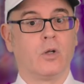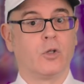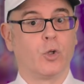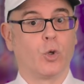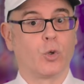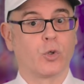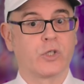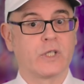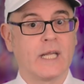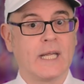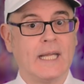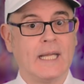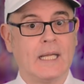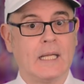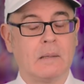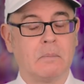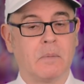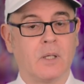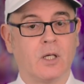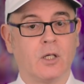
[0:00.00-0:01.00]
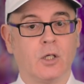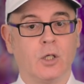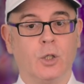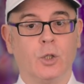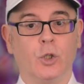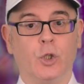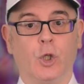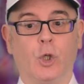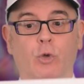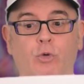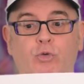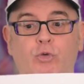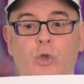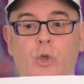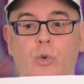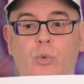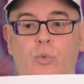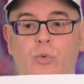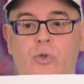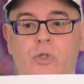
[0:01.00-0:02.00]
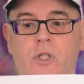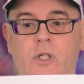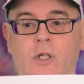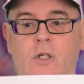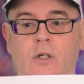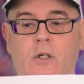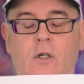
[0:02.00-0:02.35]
your team. You root